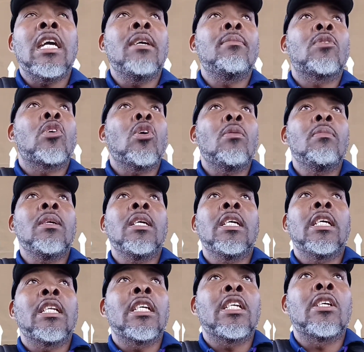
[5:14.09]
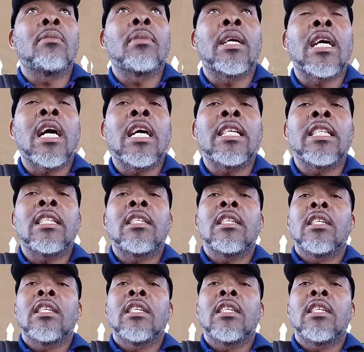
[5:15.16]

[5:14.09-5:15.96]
uh, him come in, you know, because